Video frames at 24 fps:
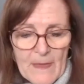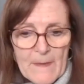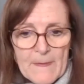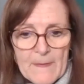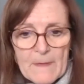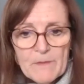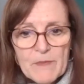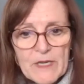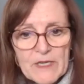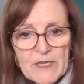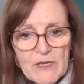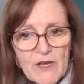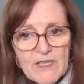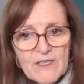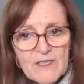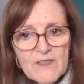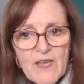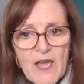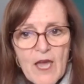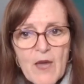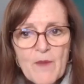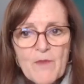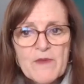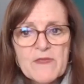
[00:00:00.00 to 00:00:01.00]
But on
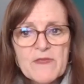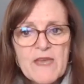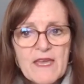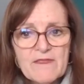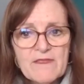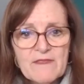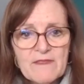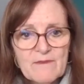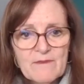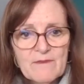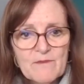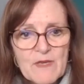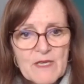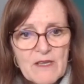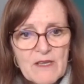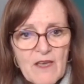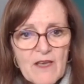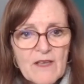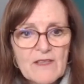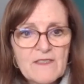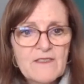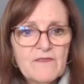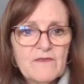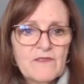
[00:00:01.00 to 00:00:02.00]
top of that,
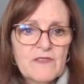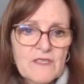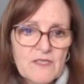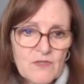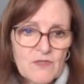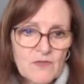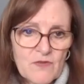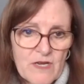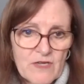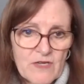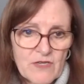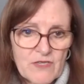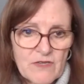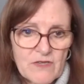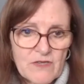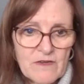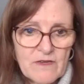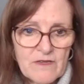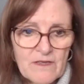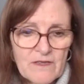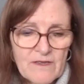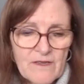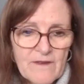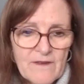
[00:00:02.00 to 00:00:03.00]
because of the structure,